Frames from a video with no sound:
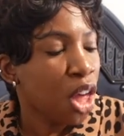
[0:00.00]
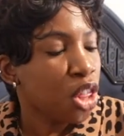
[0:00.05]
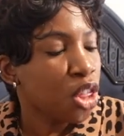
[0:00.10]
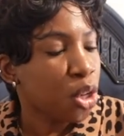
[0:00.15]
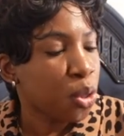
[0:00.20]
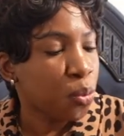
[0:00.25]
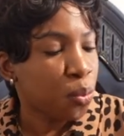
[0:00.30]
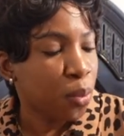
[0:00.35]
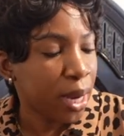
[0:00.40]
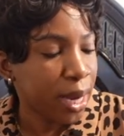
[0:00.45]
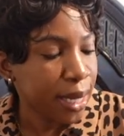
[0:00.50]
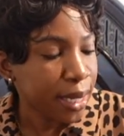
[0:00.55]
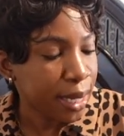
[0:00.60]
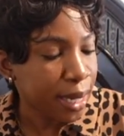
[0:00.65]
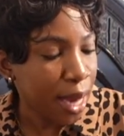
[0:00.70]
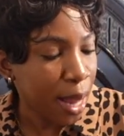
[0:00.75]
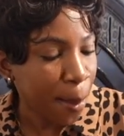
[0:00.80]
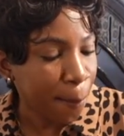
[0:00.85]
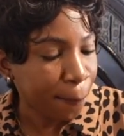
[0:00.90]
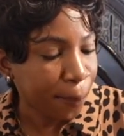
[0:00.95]
The way
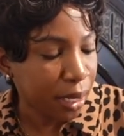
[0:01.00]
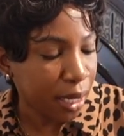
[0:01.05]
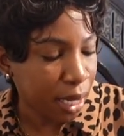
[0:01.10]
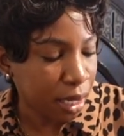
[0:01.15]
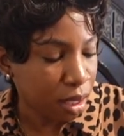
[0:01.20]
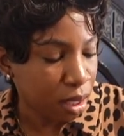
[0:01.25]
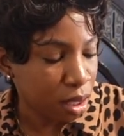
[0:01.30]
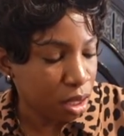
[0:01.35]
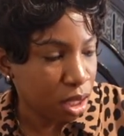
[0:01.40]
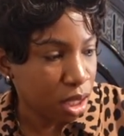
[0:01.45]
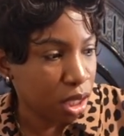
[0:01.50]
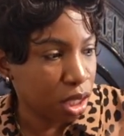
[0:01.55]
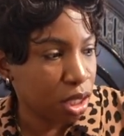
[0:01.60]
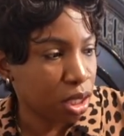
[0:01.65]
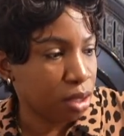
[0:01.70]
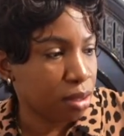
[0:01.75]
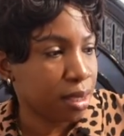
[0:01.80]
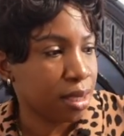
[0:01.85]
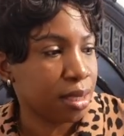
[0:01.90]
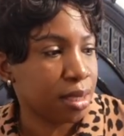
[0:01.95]
that I'm planning on
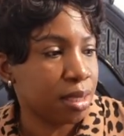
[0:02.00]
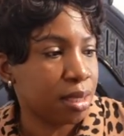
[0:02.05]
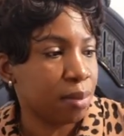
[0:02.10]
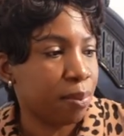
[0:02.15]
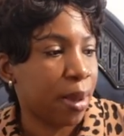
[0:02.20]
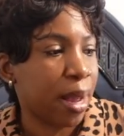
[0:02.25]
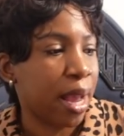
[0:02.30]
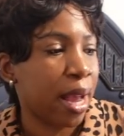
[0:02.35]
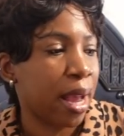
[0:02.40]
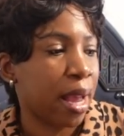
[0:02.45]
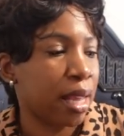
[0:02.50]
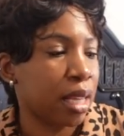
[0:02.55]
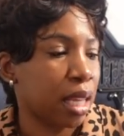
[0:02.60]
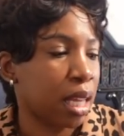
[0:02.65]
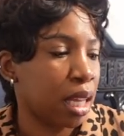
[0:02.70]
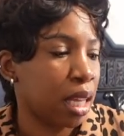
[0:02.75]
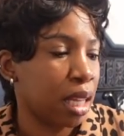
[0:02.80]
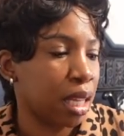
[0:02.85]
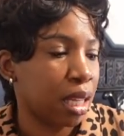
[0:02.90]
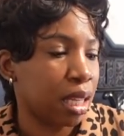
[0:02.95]
using this bag
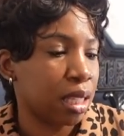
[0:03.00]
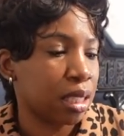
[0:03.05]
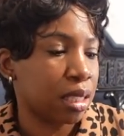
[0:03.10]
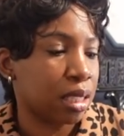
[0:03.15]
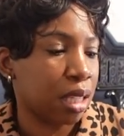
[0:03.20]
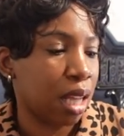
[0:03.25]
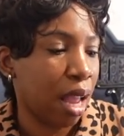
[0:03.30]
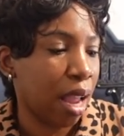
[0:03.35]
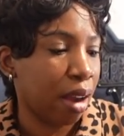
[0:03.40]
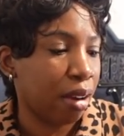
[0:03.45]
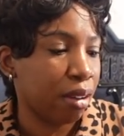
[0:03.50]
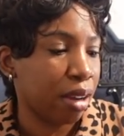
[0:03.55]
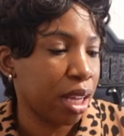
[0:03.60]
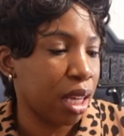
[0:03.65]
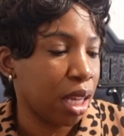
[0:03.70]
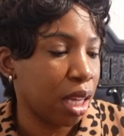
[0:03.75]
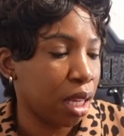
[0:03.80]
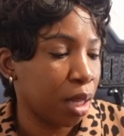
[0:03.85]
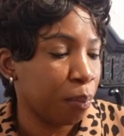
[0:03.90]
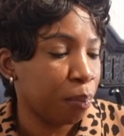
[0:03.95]
is
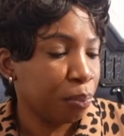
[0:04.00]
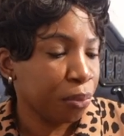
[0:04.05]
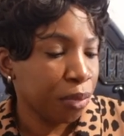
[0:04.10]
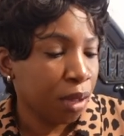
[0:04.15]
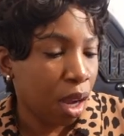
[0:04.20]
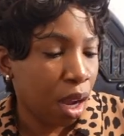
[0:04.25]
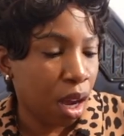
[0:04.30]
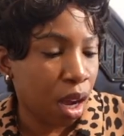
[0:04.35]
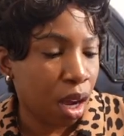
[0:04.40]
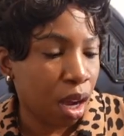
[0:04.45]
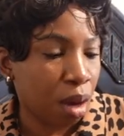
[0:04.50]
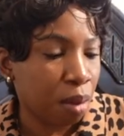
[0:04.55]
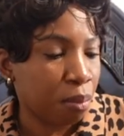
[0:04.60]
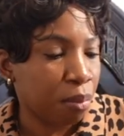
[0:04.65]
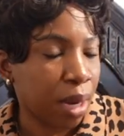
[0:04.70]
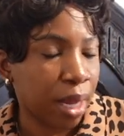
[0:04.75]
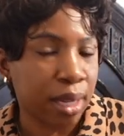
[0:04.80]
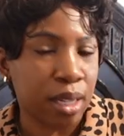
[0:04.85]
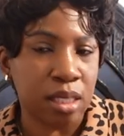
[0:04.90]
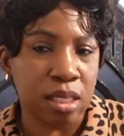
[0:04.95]
carrying um,
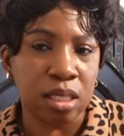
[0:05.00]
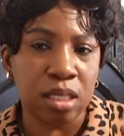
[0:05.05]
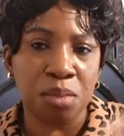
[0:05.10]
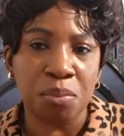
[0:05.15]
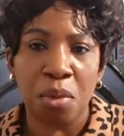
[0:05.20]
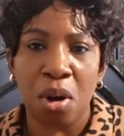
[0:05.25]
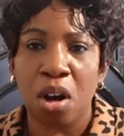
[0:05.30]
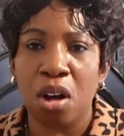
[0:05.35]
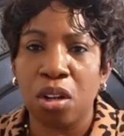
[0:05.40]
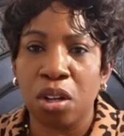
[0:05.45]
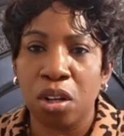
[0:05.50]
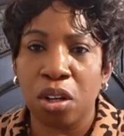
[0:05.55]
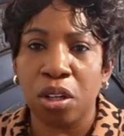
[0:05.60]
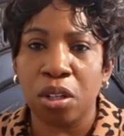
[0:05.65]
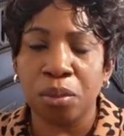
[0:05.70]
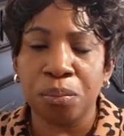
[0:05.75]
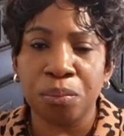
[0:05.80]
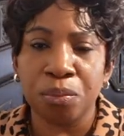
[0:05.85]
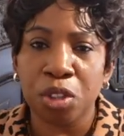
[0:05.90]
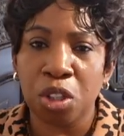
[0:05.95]
like a
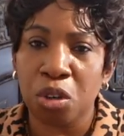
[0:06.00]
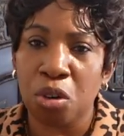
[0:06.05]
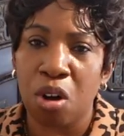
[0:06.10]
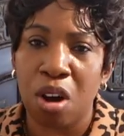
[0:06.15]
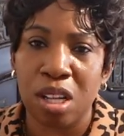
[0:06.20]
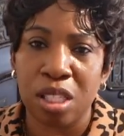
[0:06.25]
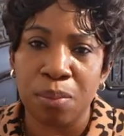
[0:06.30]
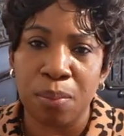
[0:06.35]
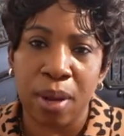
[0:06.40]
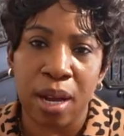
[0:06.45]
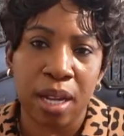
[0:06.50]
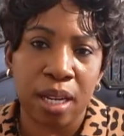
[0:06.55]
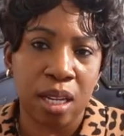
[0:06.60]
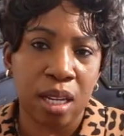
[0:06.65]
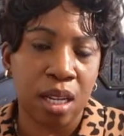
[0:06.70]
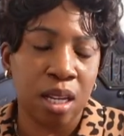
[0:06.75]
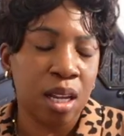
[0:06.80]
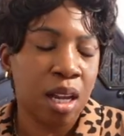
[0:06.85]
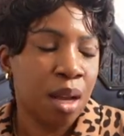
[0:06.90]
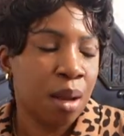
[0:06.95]
smaller
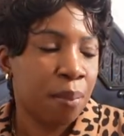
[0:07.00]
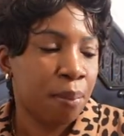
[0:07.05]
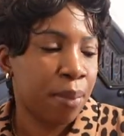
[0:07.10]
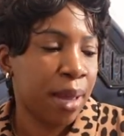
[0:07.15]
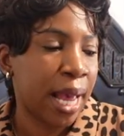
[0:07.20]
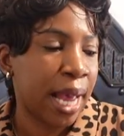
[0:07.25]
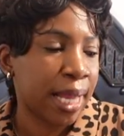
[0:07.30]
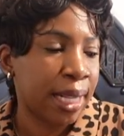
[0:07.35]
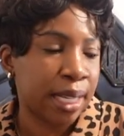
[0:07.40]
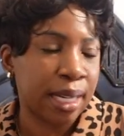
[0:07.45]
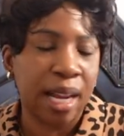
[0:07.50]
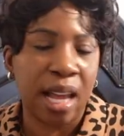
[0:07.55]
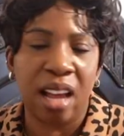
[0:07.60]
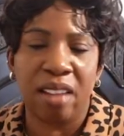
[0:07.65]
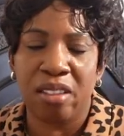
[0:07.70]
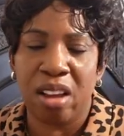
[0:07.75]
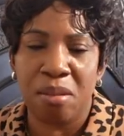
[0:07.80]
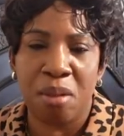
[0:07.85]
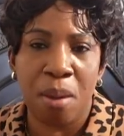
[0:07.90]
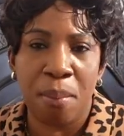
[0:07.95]
crossbody bag that I have
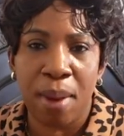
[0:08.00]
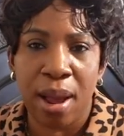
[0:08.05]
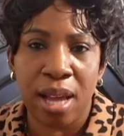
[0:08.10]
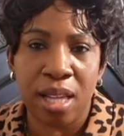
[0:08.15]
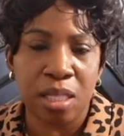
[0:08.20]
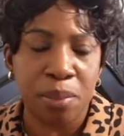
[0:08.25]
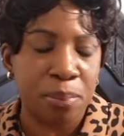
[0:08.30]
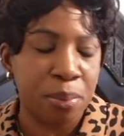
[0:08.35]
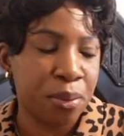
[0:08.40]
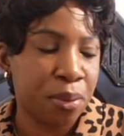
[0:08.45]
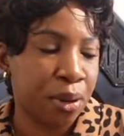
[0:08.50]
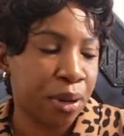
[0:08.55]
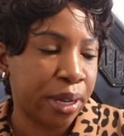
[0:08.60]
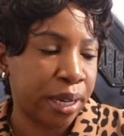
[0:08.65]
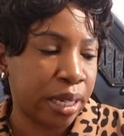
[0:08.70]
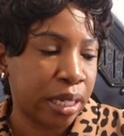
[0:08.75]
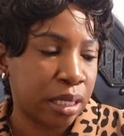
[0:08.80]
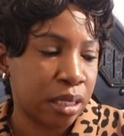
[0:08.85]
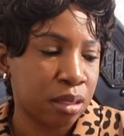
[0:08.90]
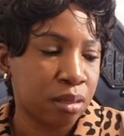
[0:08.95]
like my passport
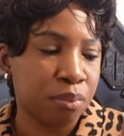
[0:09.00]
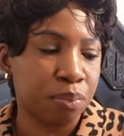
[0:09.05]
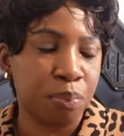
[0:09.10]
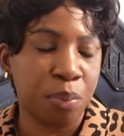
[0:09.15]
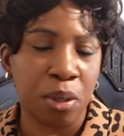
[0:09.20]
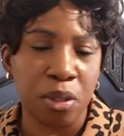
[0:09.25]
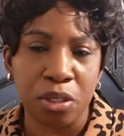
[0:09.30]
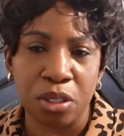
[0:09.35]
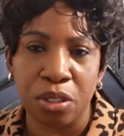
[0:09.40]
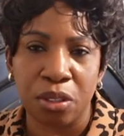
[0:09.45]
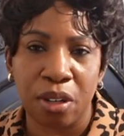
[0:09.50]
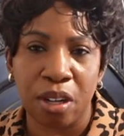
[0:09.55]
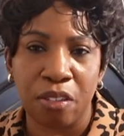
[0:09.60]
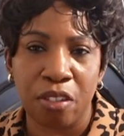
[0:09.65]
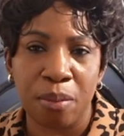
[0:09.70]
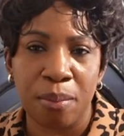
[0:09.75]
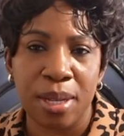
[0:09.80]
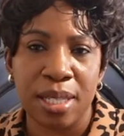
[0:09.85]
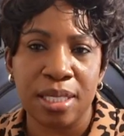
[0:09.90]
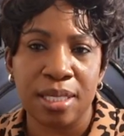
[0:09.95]
and personal
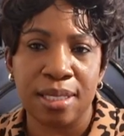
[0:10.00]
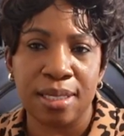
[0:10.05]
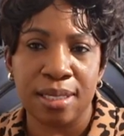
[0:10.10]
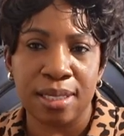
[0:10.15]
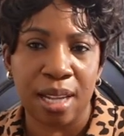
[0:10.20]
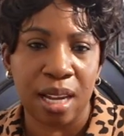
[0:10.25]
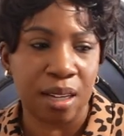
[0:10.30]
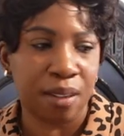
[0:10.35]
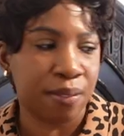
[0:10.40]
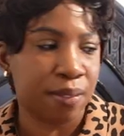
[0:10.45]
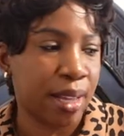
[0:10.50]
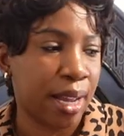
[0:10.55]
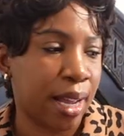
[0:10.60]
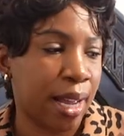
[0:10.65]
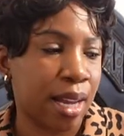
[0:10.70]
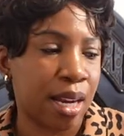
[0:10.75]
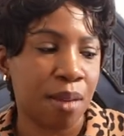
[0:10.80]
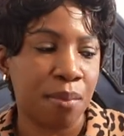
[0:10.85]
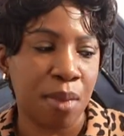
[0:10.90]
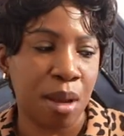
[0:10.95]
information inside of
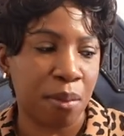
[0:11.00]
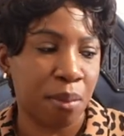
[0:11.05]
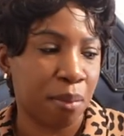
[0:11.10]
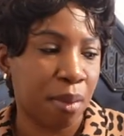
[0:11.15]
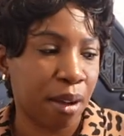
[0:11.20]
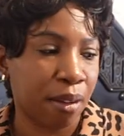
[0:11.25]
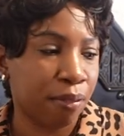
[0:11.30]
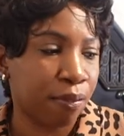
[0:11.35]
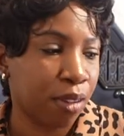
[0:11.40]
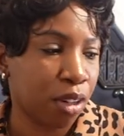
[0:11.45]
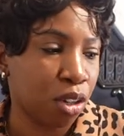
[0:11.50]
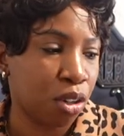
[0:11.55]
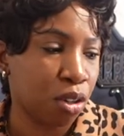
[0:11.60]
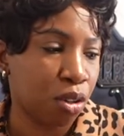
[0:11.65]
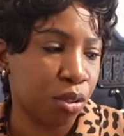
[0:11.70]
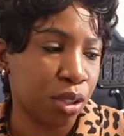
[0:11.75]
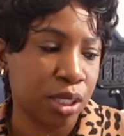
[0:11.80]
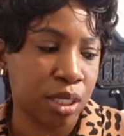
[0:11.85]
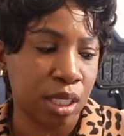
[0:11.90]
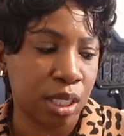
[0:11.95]
that, and maybe my
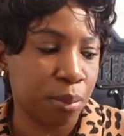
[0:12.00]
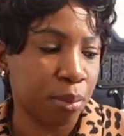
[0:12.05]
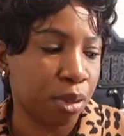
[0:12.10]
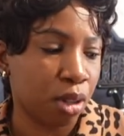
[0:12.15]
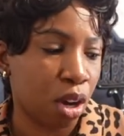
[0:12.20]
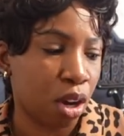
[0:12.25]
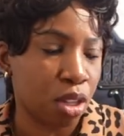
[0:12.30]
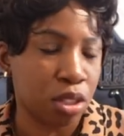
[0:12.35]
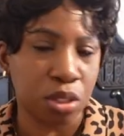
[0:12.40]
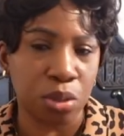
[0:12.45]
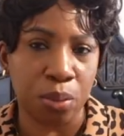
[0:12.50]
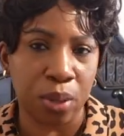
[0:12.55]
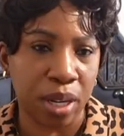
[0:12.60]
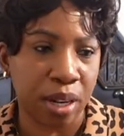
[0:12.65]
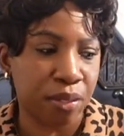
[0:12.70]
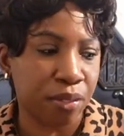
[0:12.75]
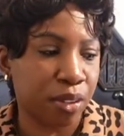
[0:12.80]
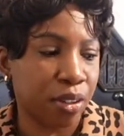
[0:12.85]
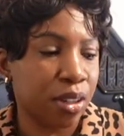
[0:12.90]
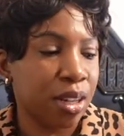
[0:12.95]
phone and lip gloss or
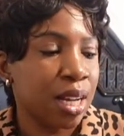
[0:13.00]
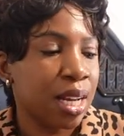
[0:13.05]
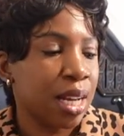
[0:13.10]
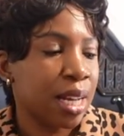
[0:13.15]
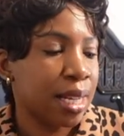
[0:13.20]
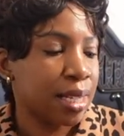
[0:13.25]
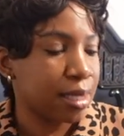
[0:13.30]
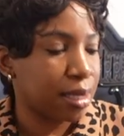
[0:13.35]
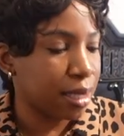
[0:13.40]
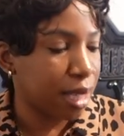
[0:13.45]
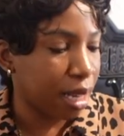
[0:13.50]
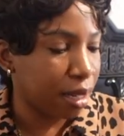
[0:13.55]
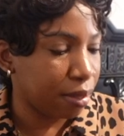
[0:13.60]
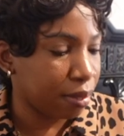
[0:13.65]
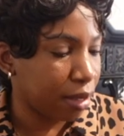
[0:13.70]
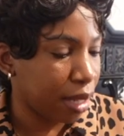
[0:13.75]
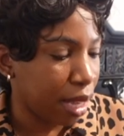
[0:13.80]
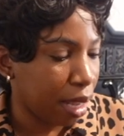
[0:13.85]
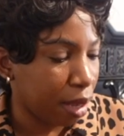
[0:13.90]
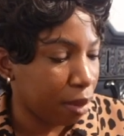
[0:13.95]
whatever inside of
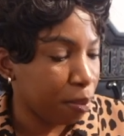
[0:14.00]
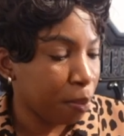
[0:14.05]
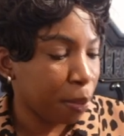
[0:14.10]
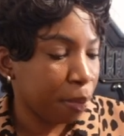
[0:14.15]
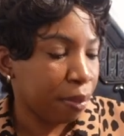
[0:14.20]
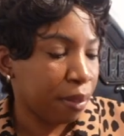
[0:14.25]
that.